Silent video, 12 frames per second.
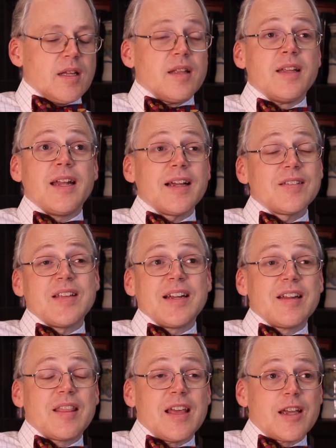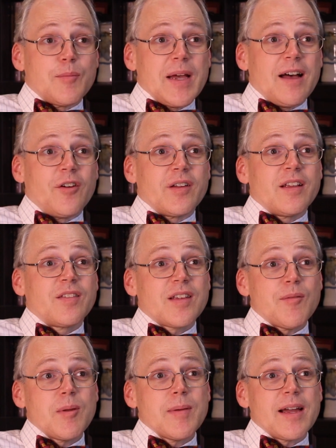The next thing to think about is,
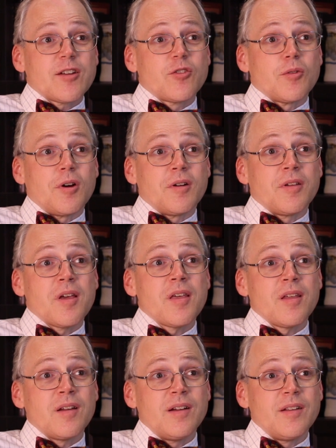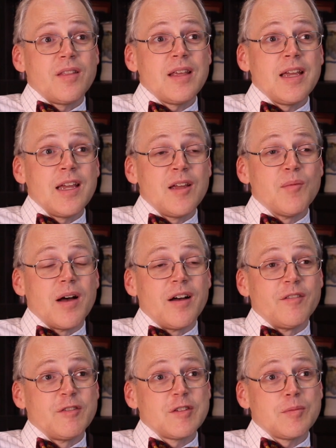coming back to our theme
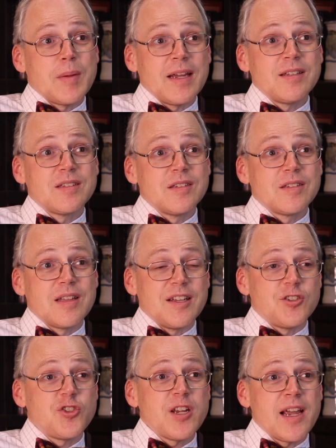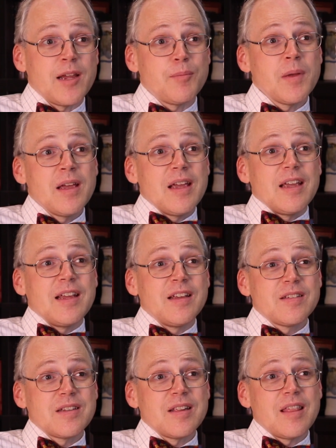of spaces that shape,
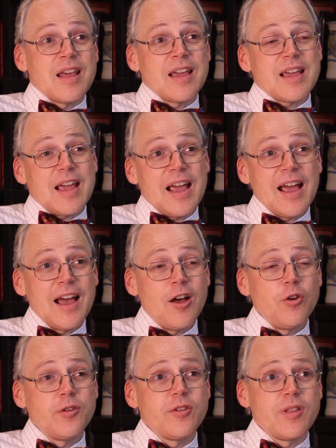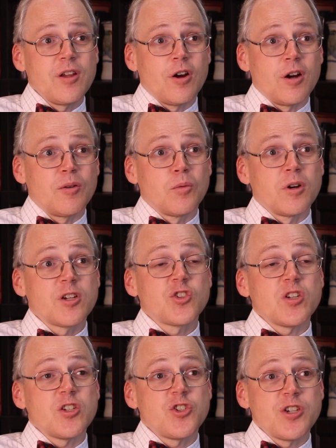is to think, how do the
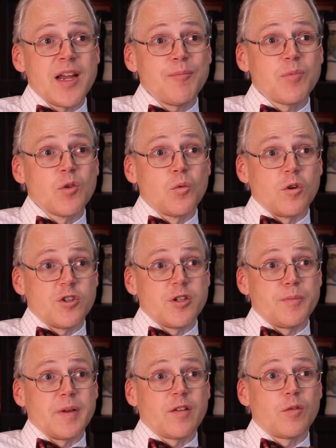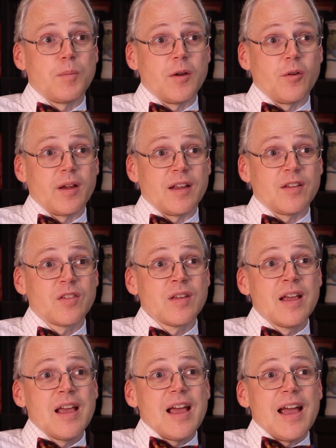artworks shape the worship experience?
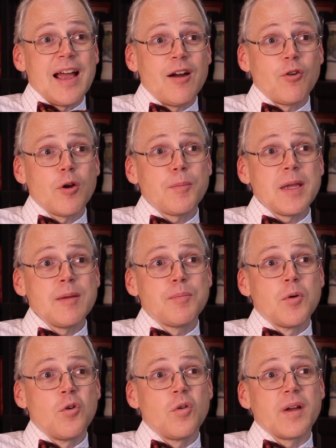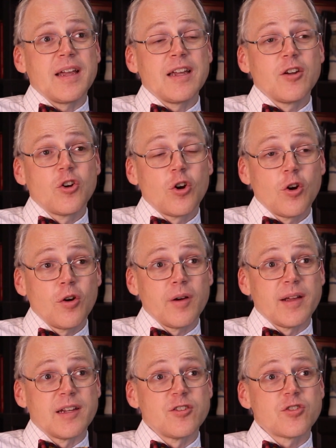How are people
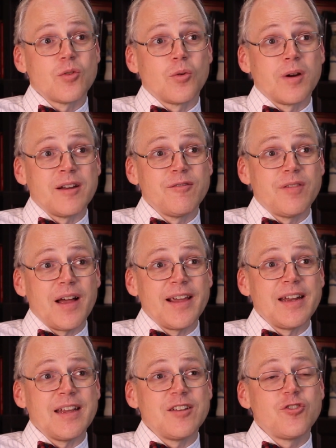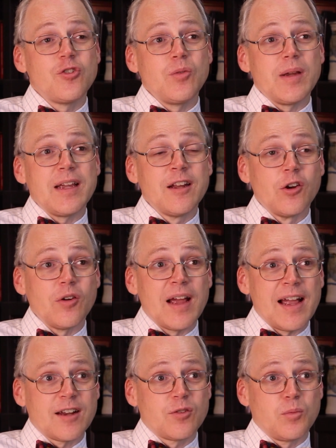encouraged or invited to
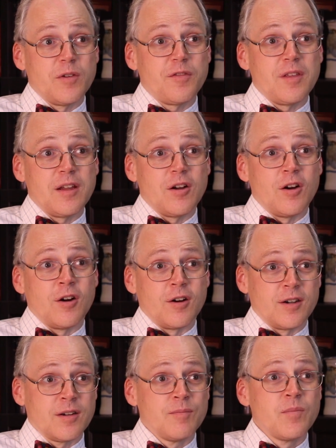interact with the art?